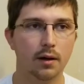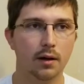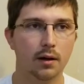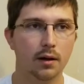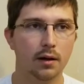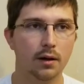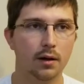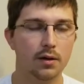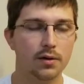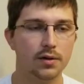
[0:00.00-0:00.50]

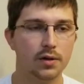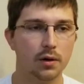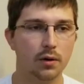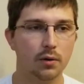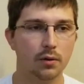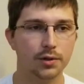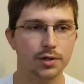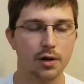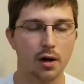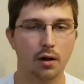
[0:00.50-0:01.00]
so
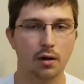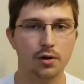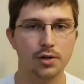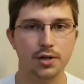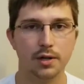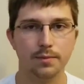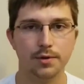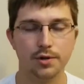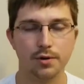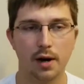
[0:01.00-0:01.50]

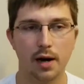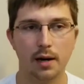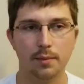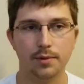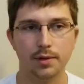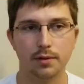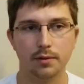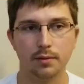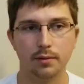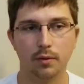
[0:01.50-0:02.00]
scholarships
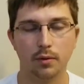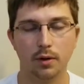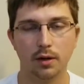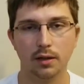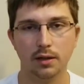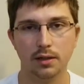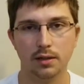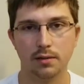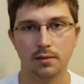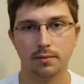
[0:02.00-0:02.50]
dropped, or at
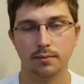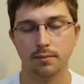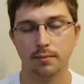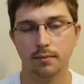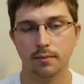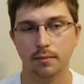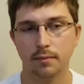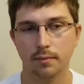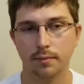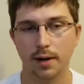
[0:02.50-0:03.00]
least
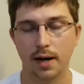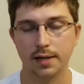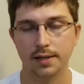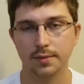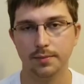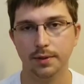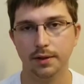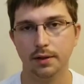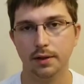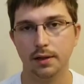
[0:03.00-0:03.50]

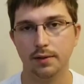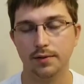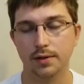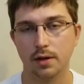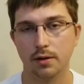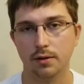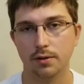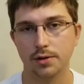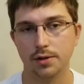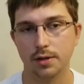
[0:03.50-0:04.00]
possibility of
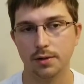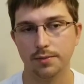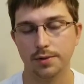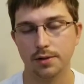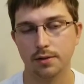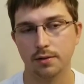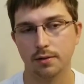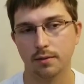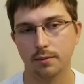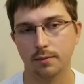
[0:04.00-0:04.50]
scholarships.
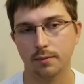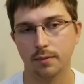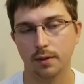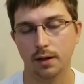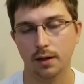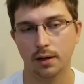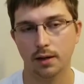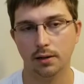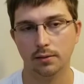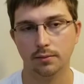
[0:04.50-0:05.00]

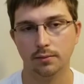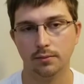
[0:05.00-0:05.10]
And